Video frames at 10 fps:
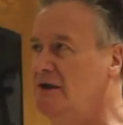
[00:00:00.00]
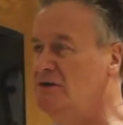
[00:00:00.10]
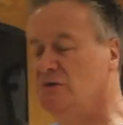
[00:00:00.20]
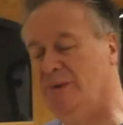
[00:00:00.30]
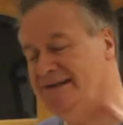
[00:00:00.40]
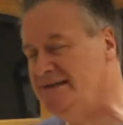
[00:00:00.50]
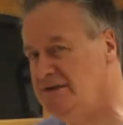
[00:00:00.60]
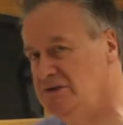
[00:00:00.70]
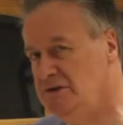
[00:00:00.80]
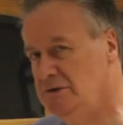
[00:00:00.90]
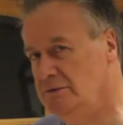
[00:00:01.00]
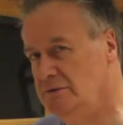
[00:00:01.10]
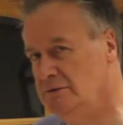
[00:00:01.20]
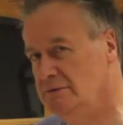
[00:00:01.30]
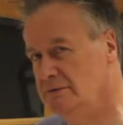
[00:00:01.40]
22.
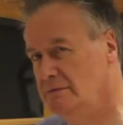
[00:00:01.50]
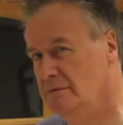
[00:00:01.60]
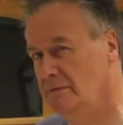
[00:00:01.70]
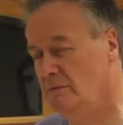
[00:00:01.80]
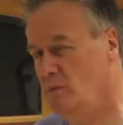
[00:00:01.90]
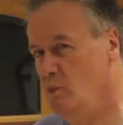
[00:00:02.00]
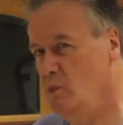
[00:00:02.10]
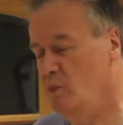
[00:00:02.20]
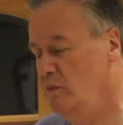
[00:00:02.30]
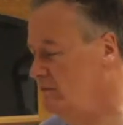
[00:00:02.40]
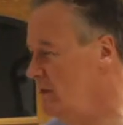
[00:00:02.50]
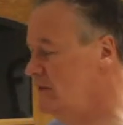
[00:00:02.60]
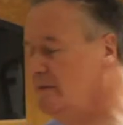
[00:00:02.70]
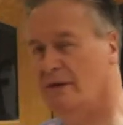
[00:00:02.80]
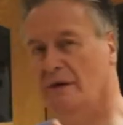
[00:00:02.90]
Most
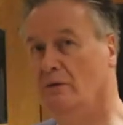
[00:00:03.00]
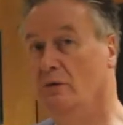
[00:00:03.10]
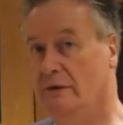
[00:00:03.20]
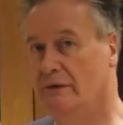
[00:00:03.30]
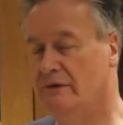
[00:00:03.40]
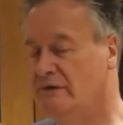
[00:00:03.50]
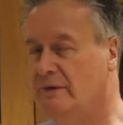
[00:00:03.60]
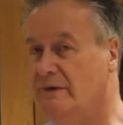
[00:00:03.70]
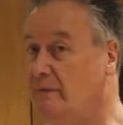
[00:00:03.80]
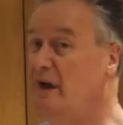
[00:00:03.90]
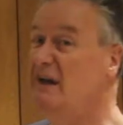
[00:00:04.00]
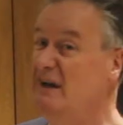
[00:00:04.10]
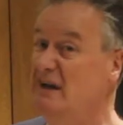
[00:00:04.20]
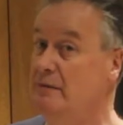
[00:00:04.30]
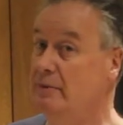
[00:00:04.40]
people go, oh, there are 20, but I
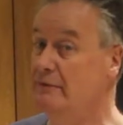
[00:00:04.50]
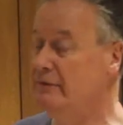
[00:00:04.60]
did a little bit of